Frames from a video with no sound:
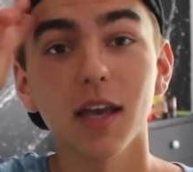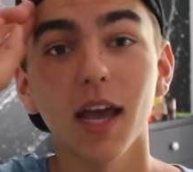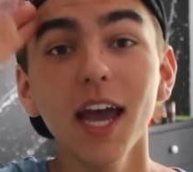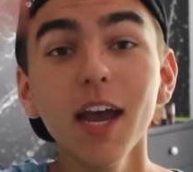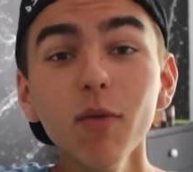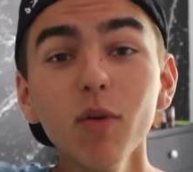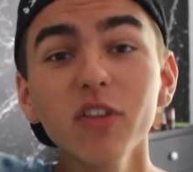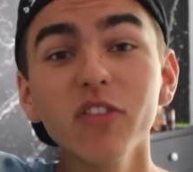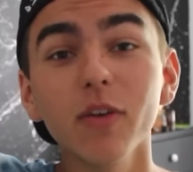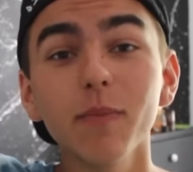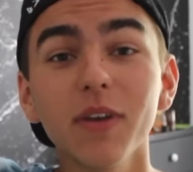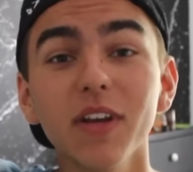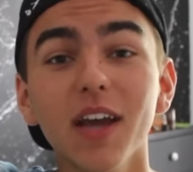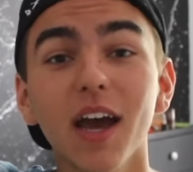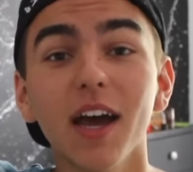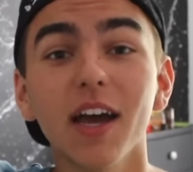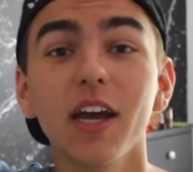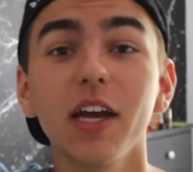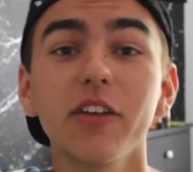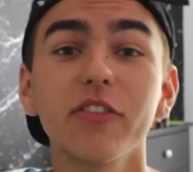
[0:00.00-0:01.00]
Hey, what's up, you
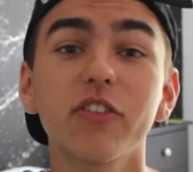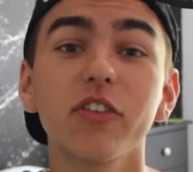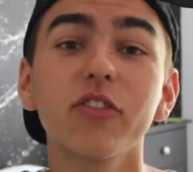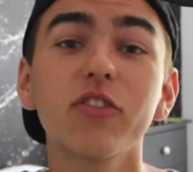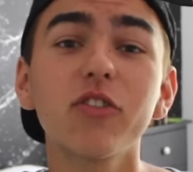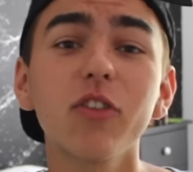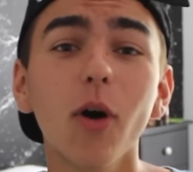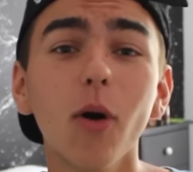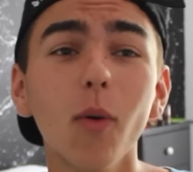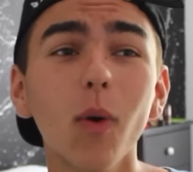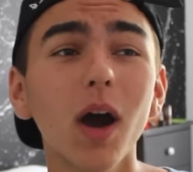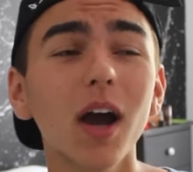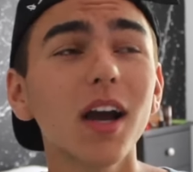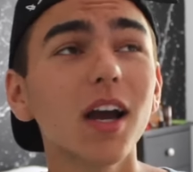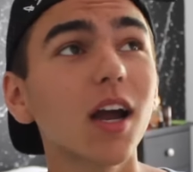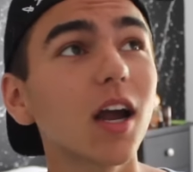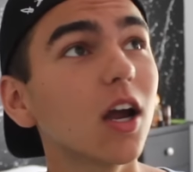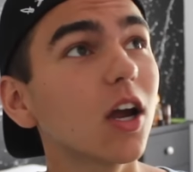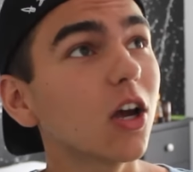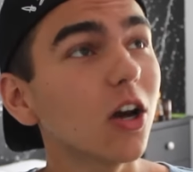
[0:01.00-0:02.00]
guys?
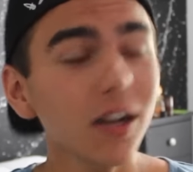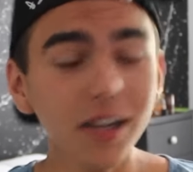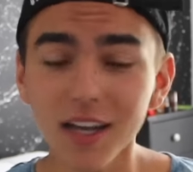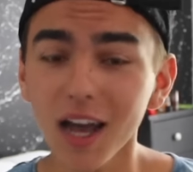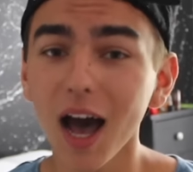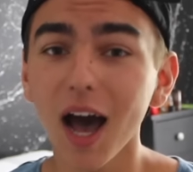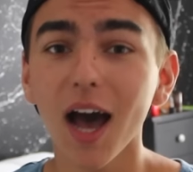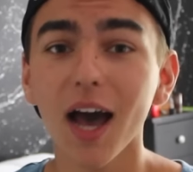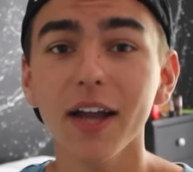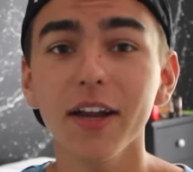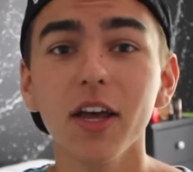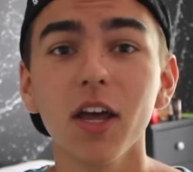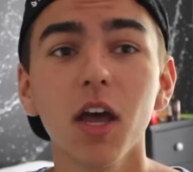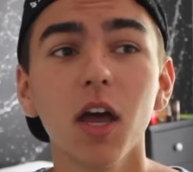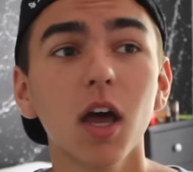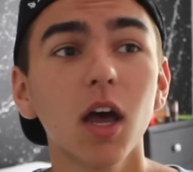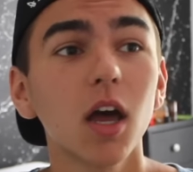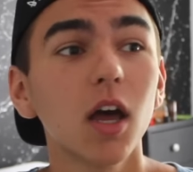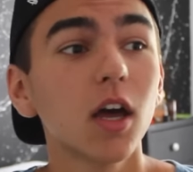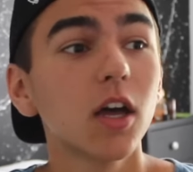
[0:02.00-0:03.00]
So, good God,
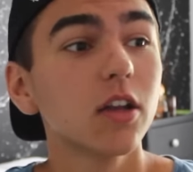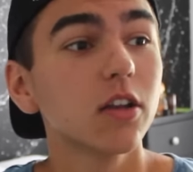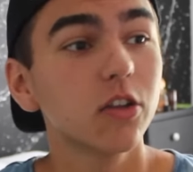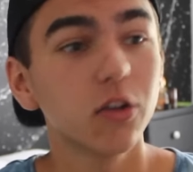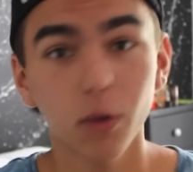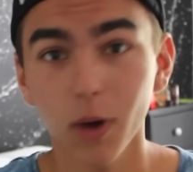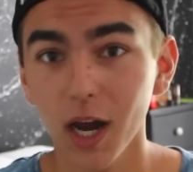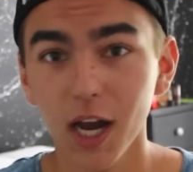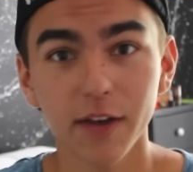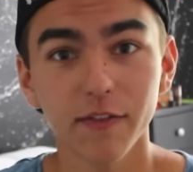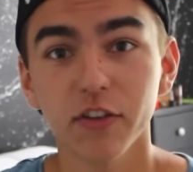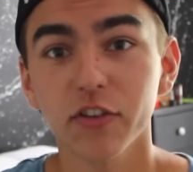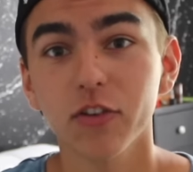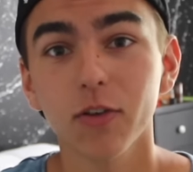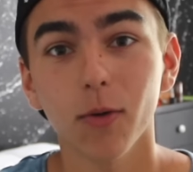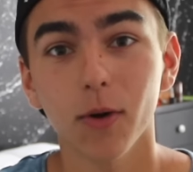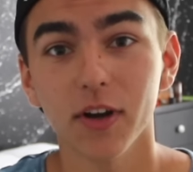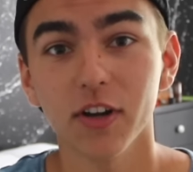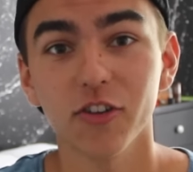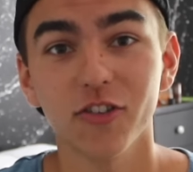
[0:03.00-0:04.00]
do I have a
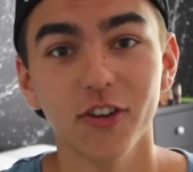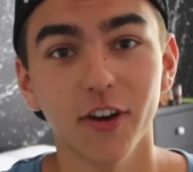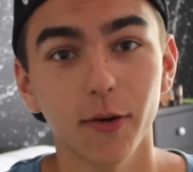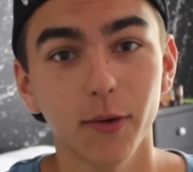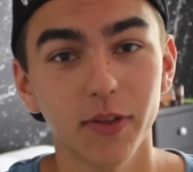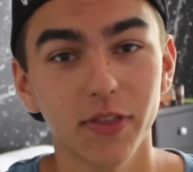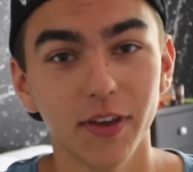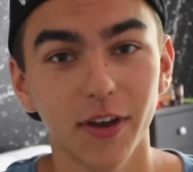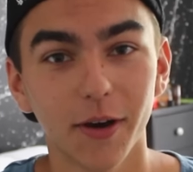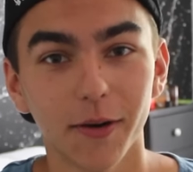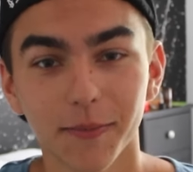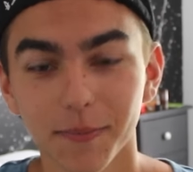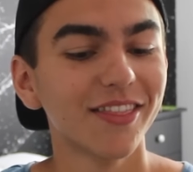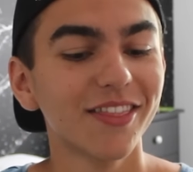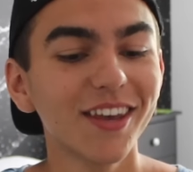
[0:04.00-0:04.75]
story to share with you.